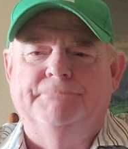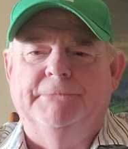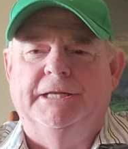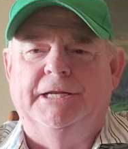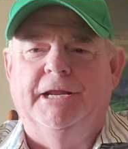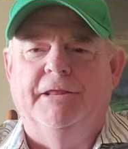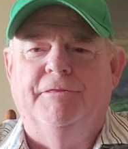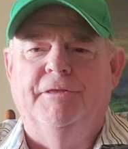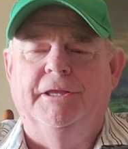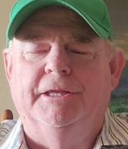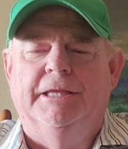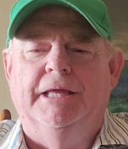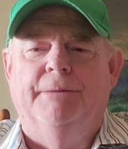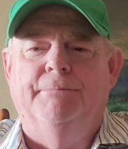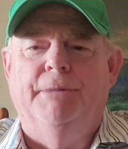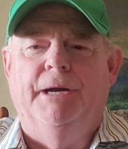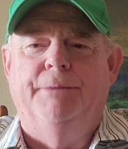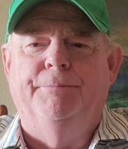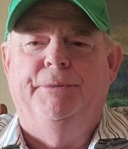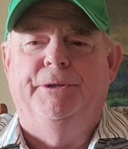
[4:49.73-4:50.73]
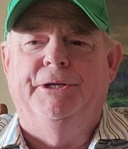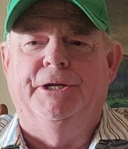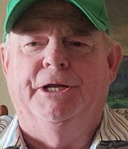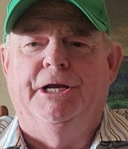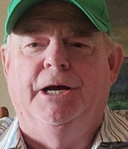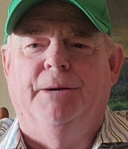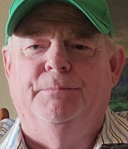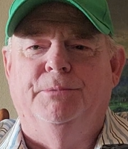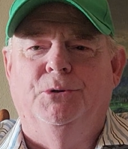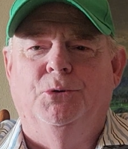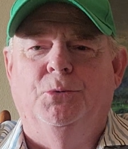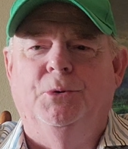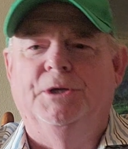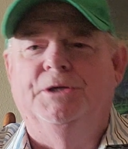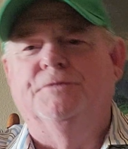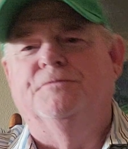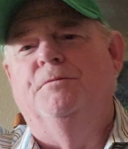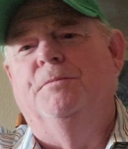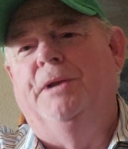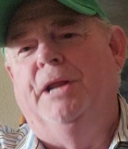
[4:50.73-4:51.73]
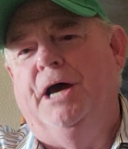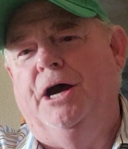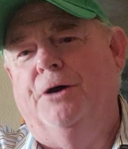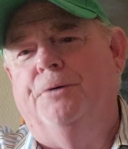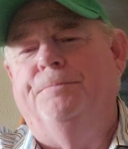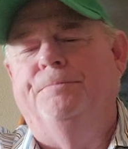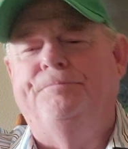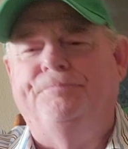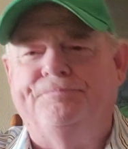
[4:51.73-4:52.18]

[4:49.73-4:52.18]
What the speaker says: And I think that might be in a couple of weeks from now.